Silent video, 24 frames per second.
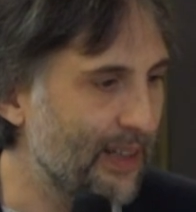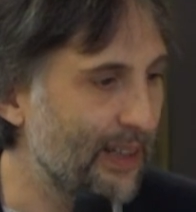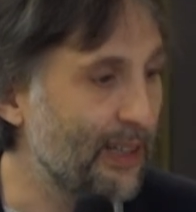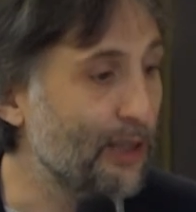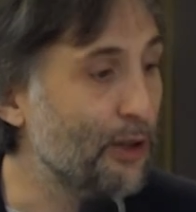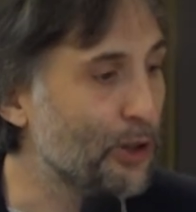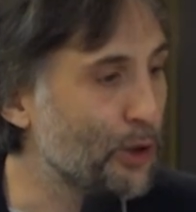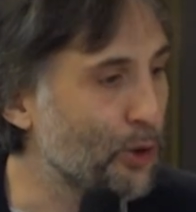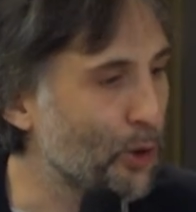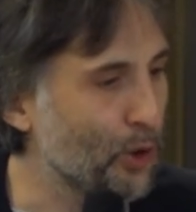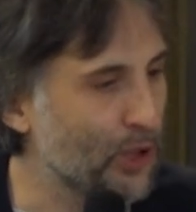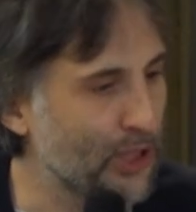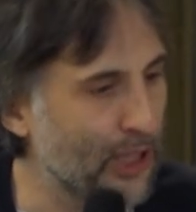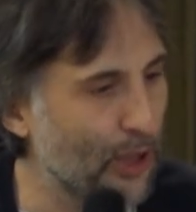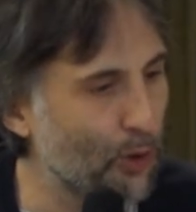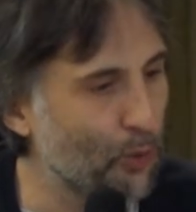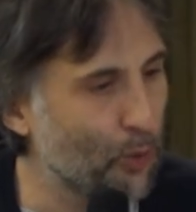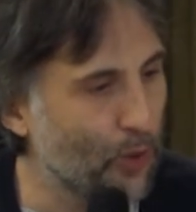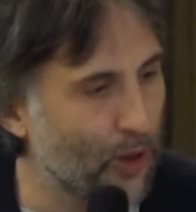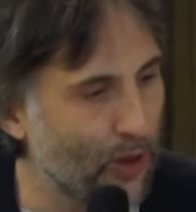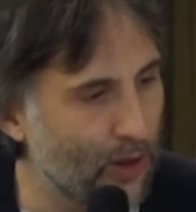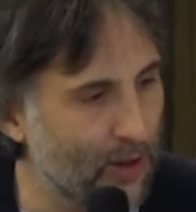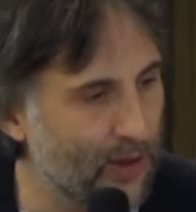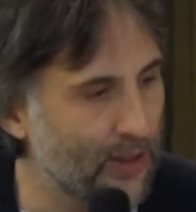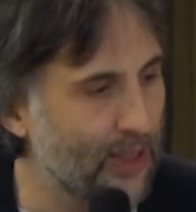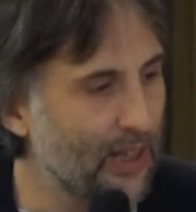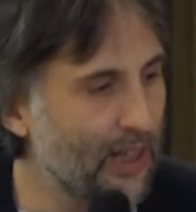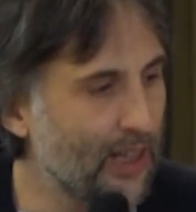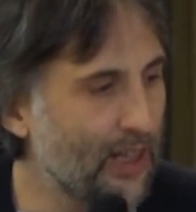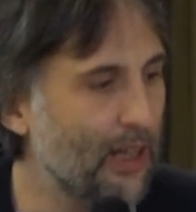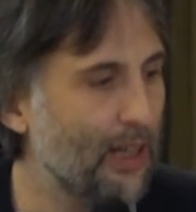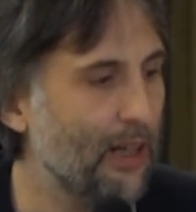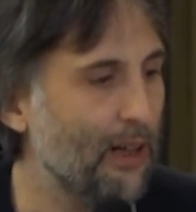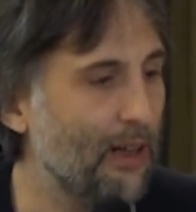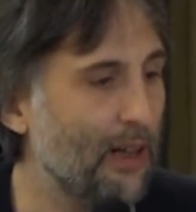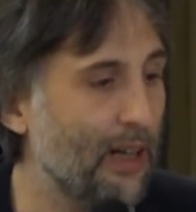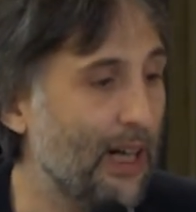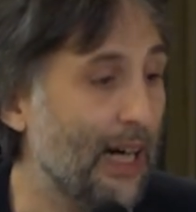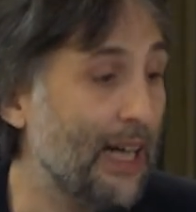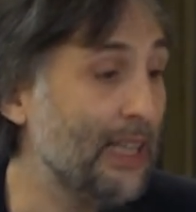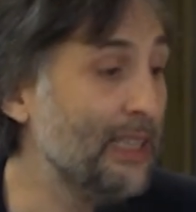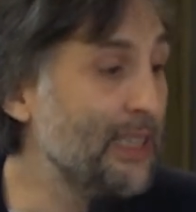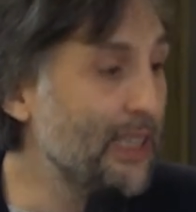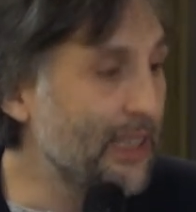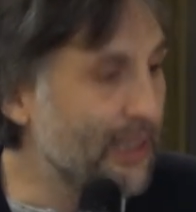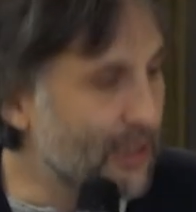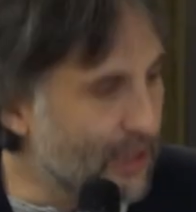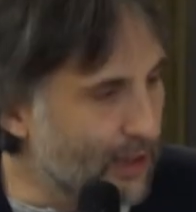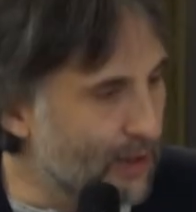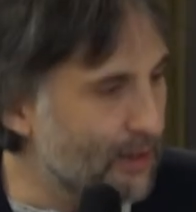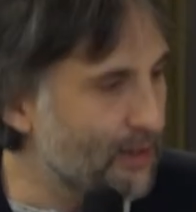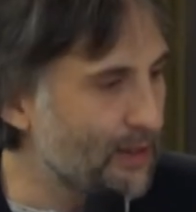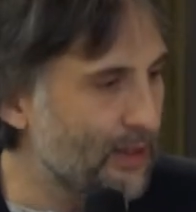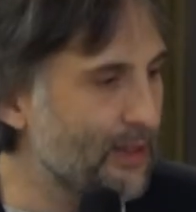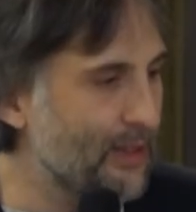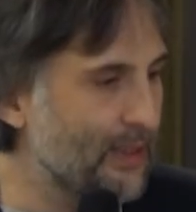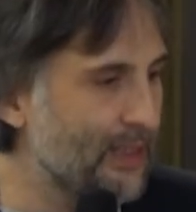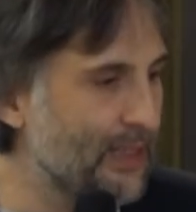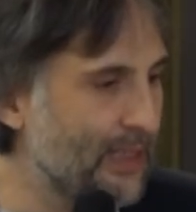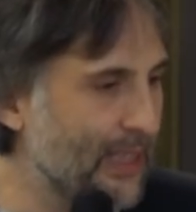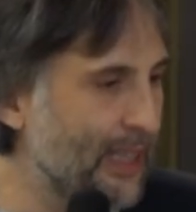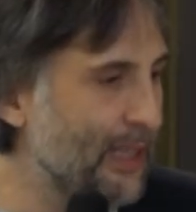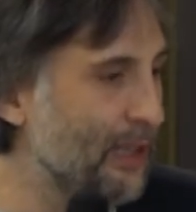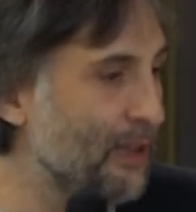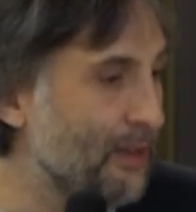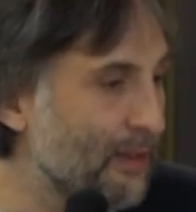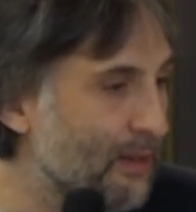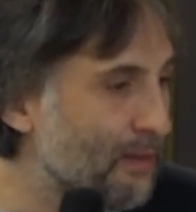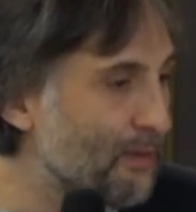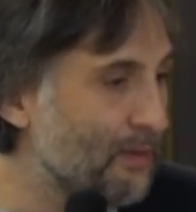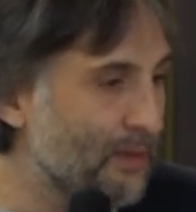the social world, as it did